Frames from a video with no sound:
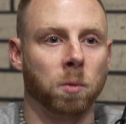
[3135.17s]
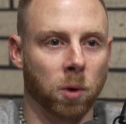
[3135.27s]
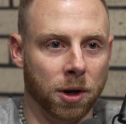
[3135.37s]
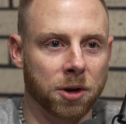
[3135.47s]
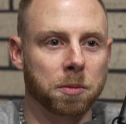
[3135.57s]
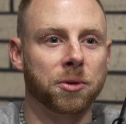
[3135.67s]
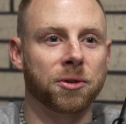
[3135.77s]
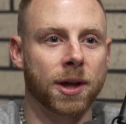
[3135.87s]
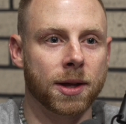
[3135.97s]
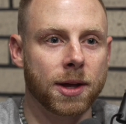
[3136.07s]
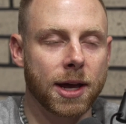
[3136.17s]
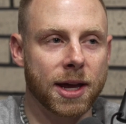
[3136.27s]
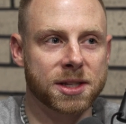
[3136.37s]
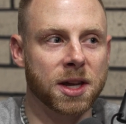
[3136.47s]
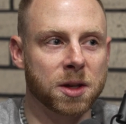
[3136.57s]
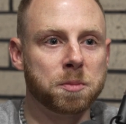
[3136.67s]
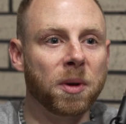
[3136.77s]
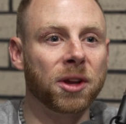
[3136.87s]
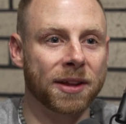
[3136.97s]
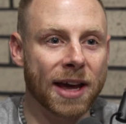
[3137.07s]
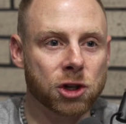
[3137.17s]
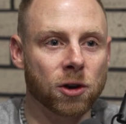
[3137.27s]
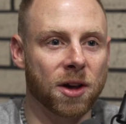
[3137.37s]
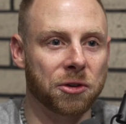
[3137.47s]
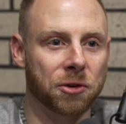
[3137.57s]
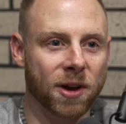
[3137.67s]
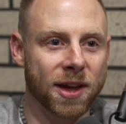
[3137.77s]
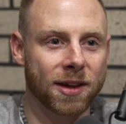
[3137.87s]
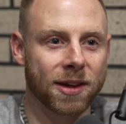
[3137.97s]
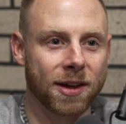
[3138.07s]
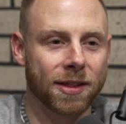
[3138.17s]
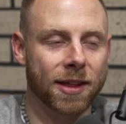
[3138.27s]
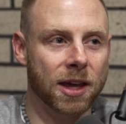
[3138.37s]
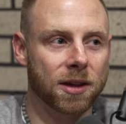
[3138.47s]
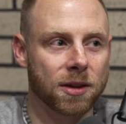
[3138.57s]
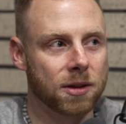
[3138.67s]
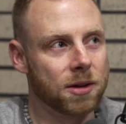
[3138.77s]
100%. It's building that trust, right? Like,